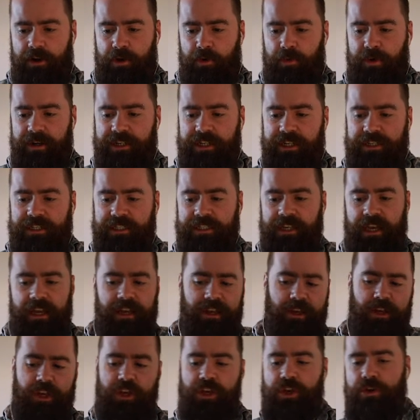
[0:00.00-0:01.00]
which has a
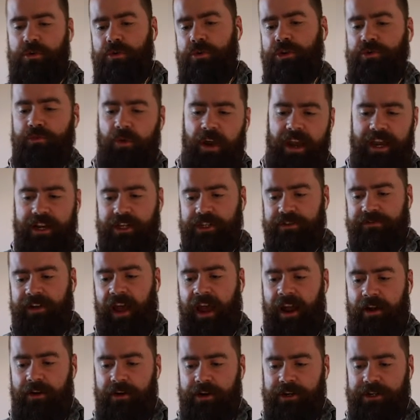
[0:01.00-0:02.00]
huge range of
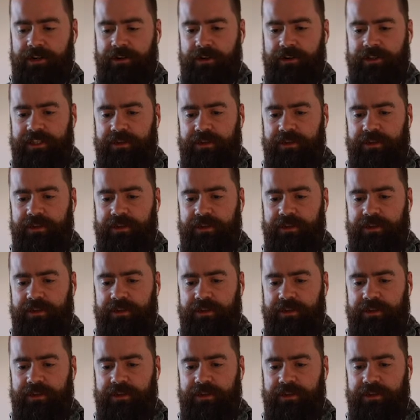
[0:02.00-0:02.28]
characters,